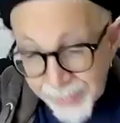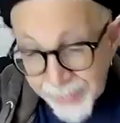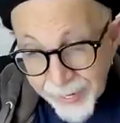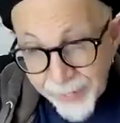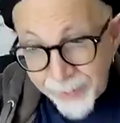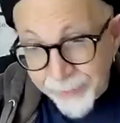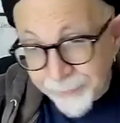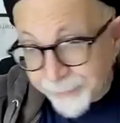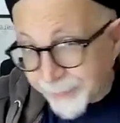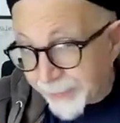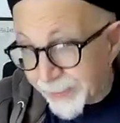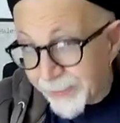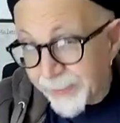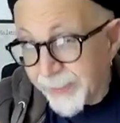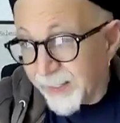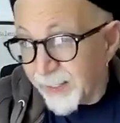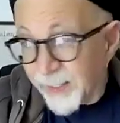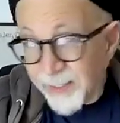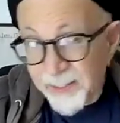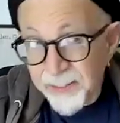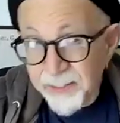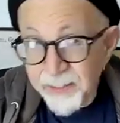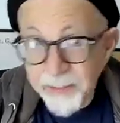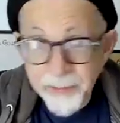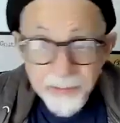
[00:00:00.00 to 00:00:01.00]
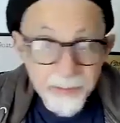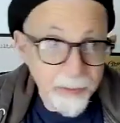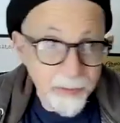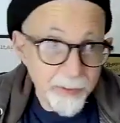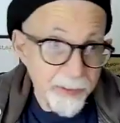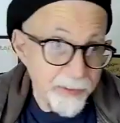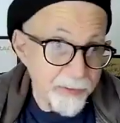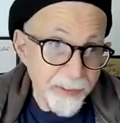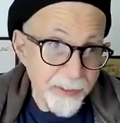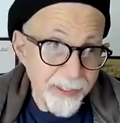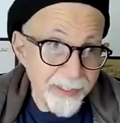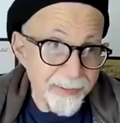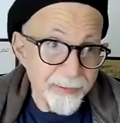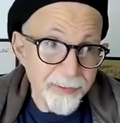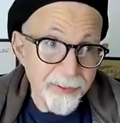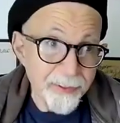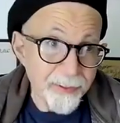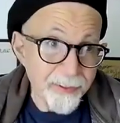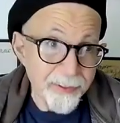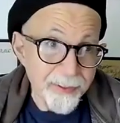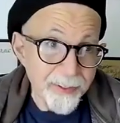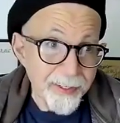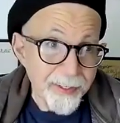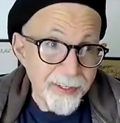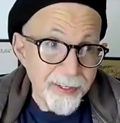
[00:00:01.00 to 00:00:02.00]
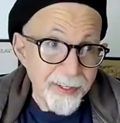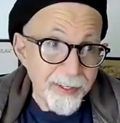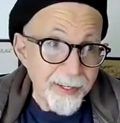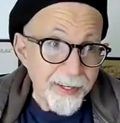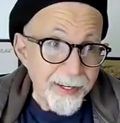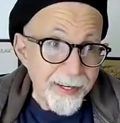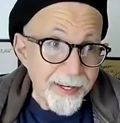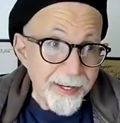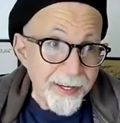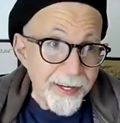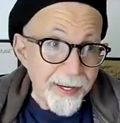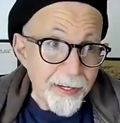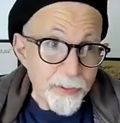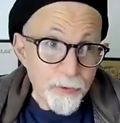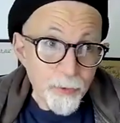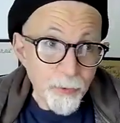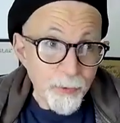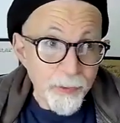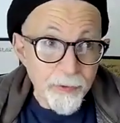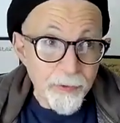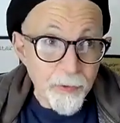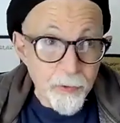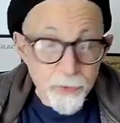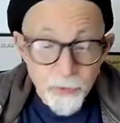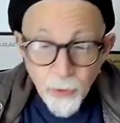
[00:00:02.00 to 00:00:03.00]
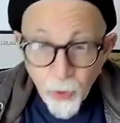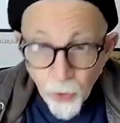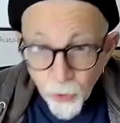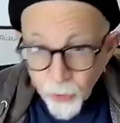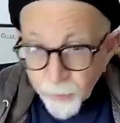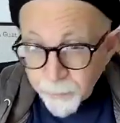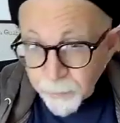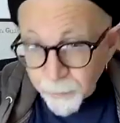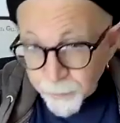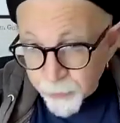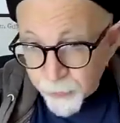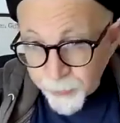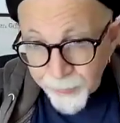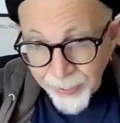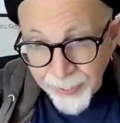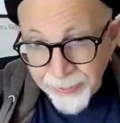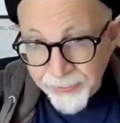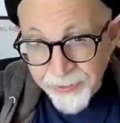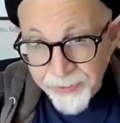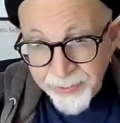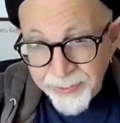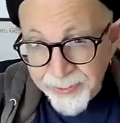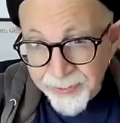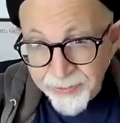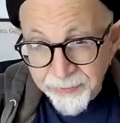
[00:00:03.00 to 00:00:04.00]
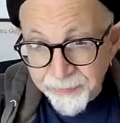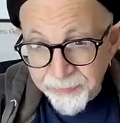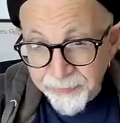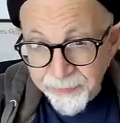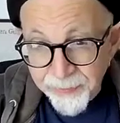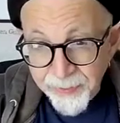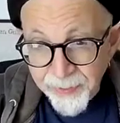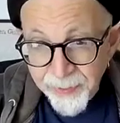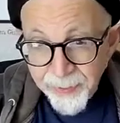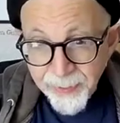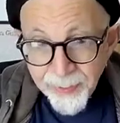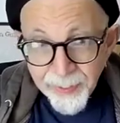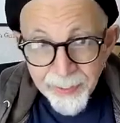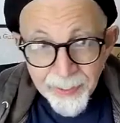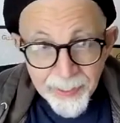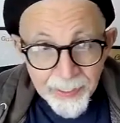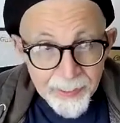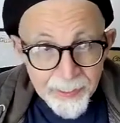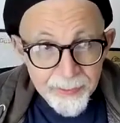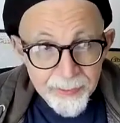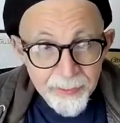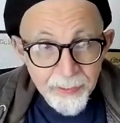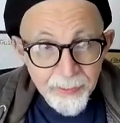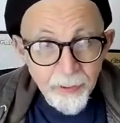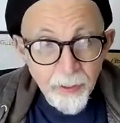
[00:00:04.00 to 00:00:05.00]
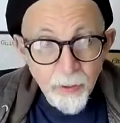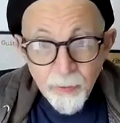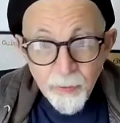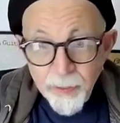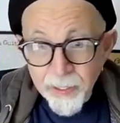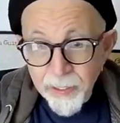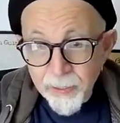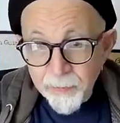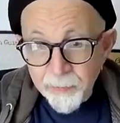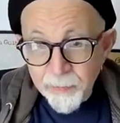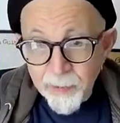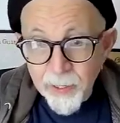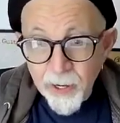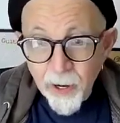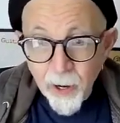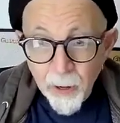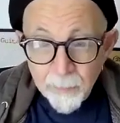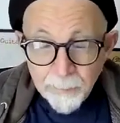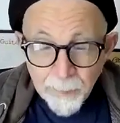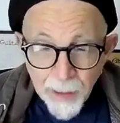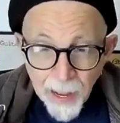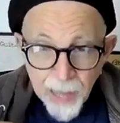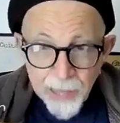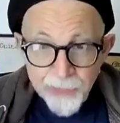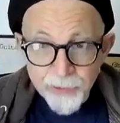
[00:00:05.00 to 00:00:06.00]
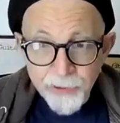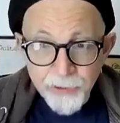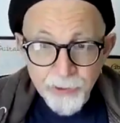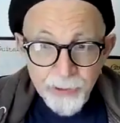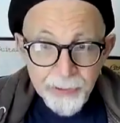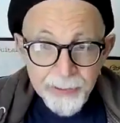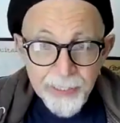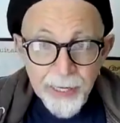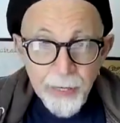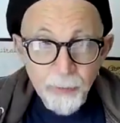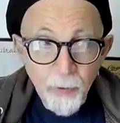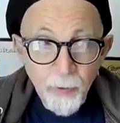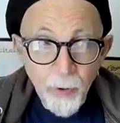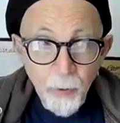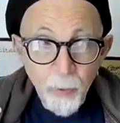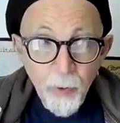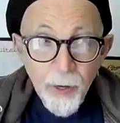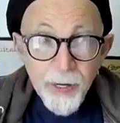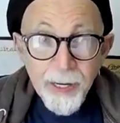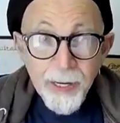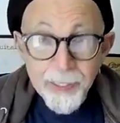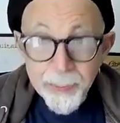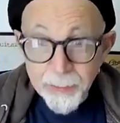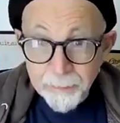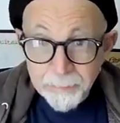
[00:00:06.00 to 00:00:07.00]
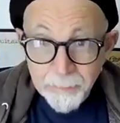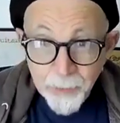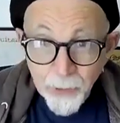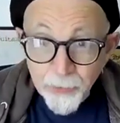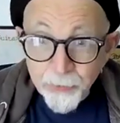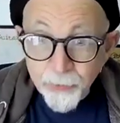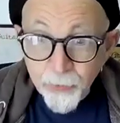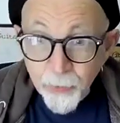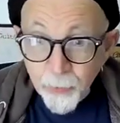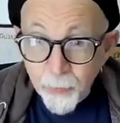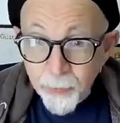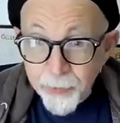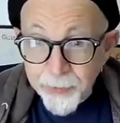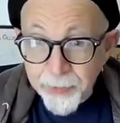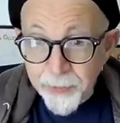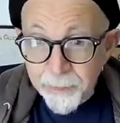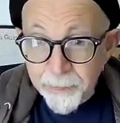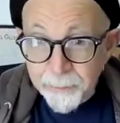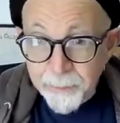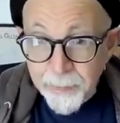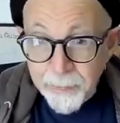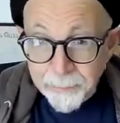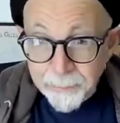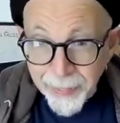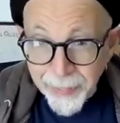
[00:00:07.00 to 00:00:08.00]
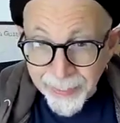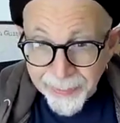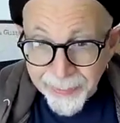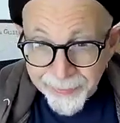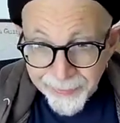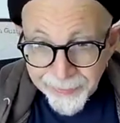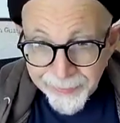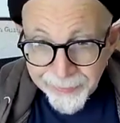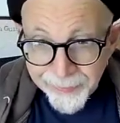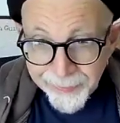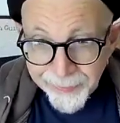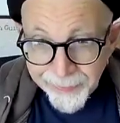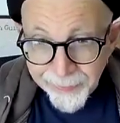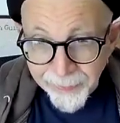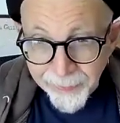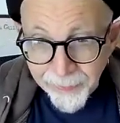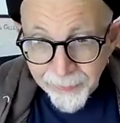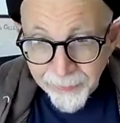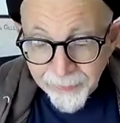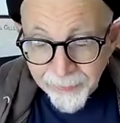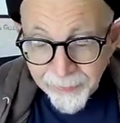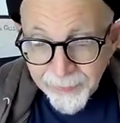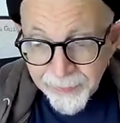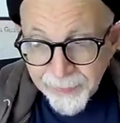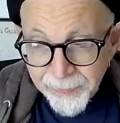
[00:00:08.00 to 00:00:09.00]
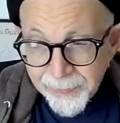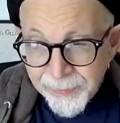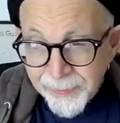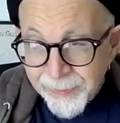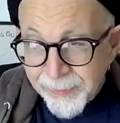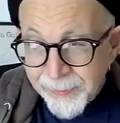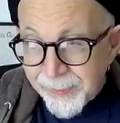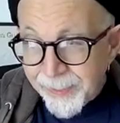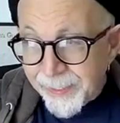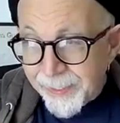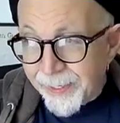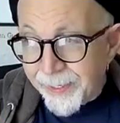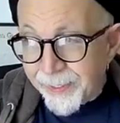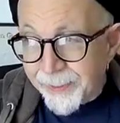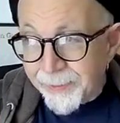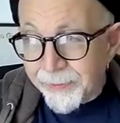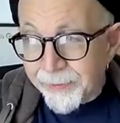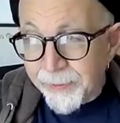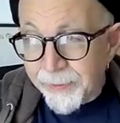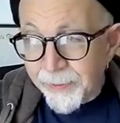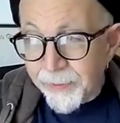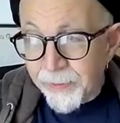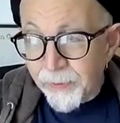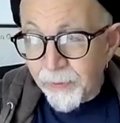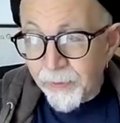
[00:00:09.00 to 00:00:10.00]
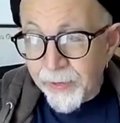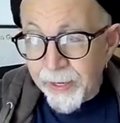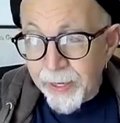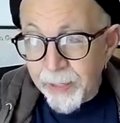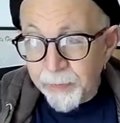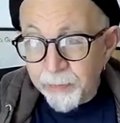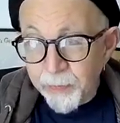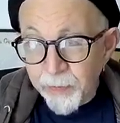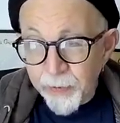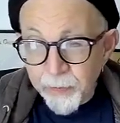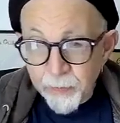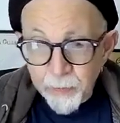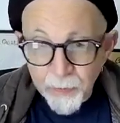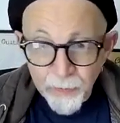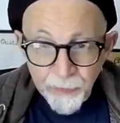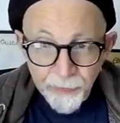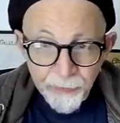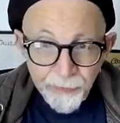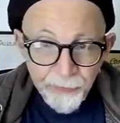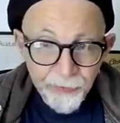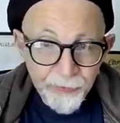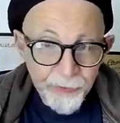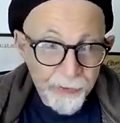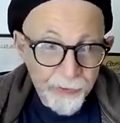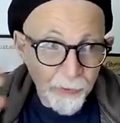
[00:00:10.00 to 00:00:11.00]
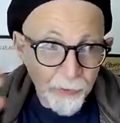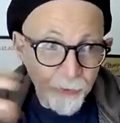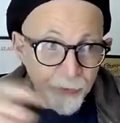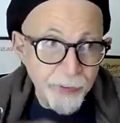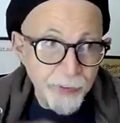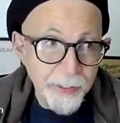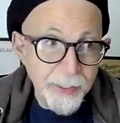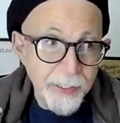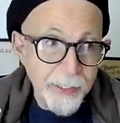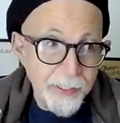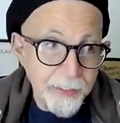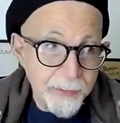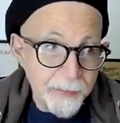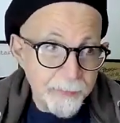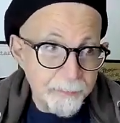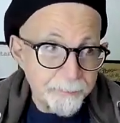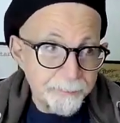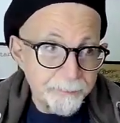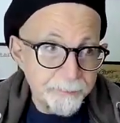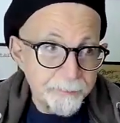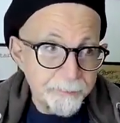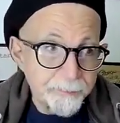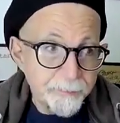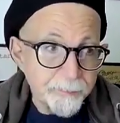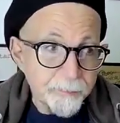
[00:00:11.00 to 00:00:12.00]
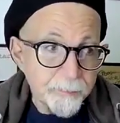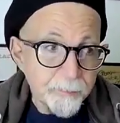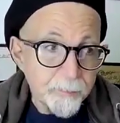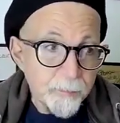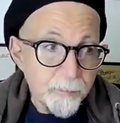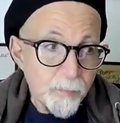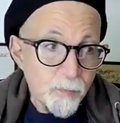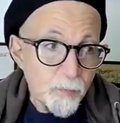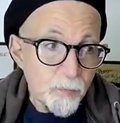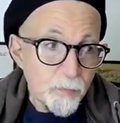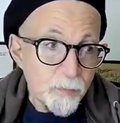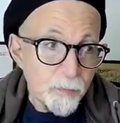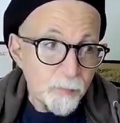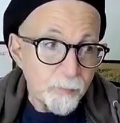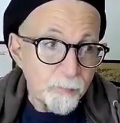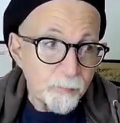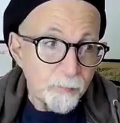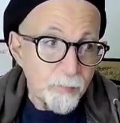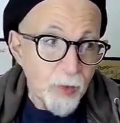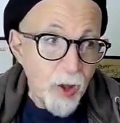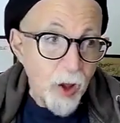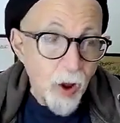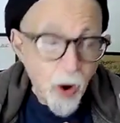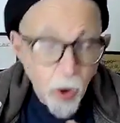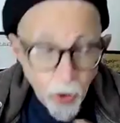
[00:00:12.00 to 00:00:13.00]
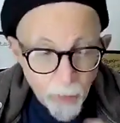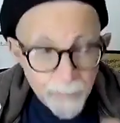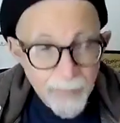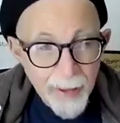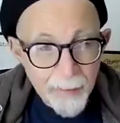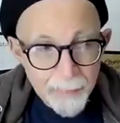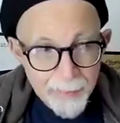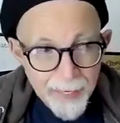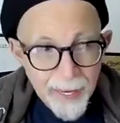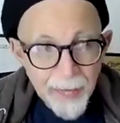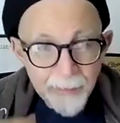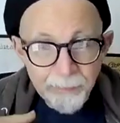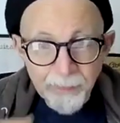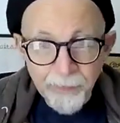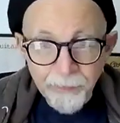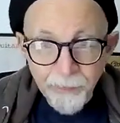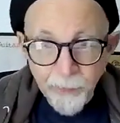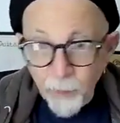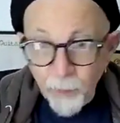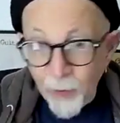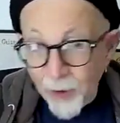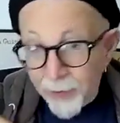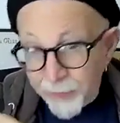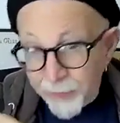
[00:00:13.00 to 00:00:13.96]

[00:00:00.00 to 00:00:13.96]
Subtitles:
yeah, it's one of those horrible tragedies. And we all postulate, well, what kind of music would he have been making? And Edward was learning, or maybe he had been